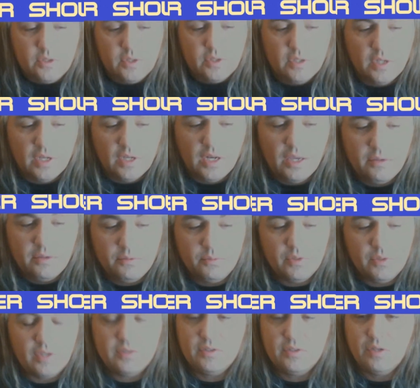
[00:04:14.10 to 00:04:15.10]
And
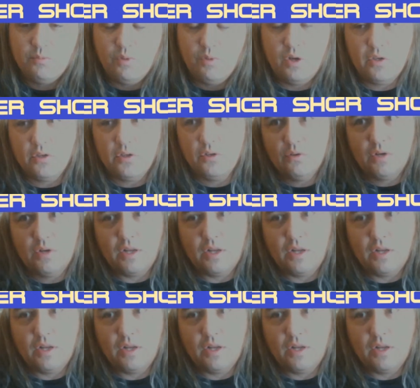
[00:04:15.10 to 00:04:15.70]
I said, well, you know what?